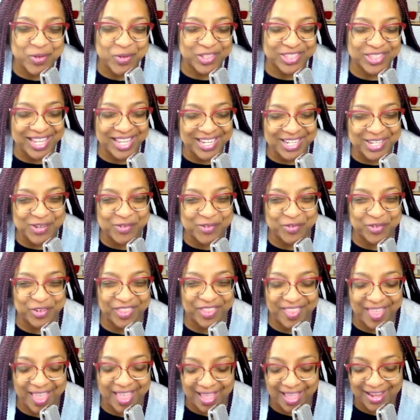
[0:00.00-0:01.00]
Well, thank you for
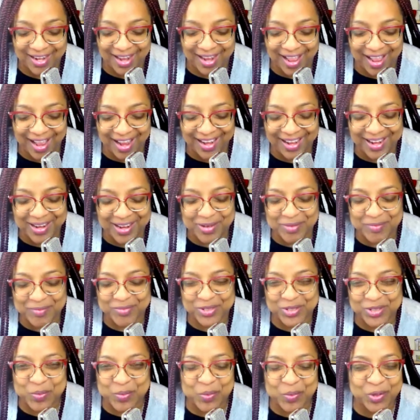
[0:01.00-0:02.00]
that. I am
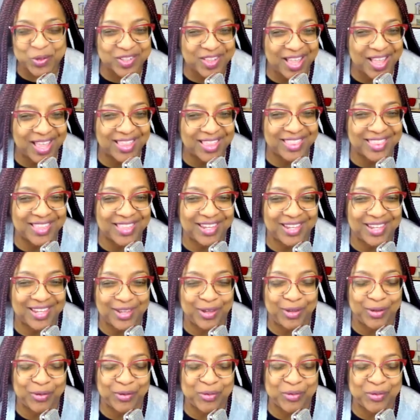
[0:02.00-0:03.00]
super glad that
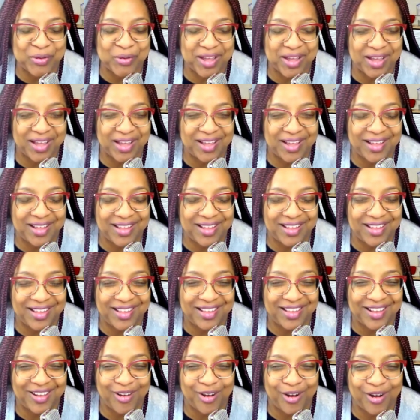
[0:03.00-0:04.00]
you
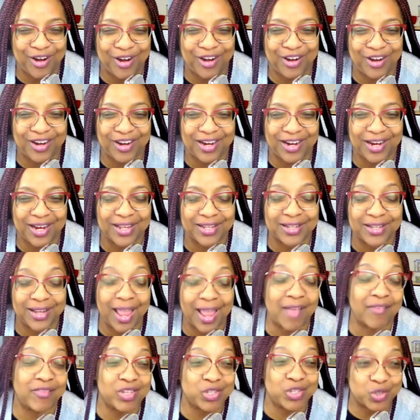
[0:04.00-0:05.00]
uh, are it,
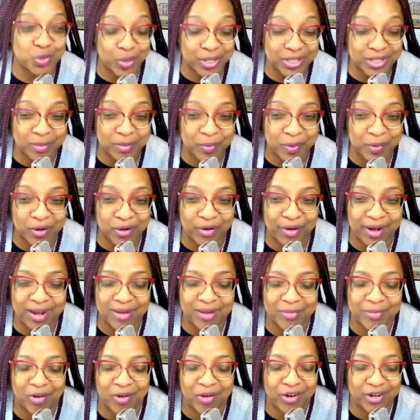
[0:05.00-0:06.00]
have enjoyed the
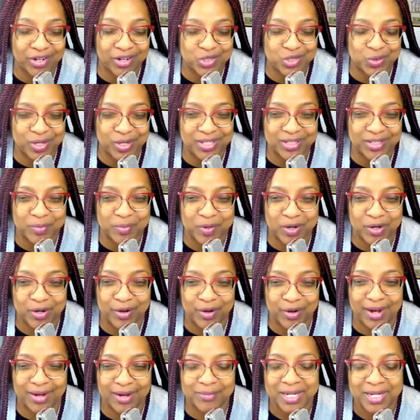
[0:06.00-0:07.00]
program, are enjoying the
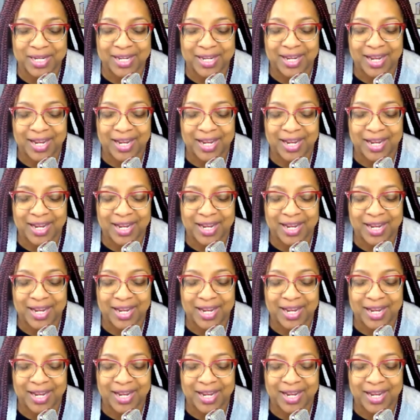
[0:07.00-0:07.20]
program,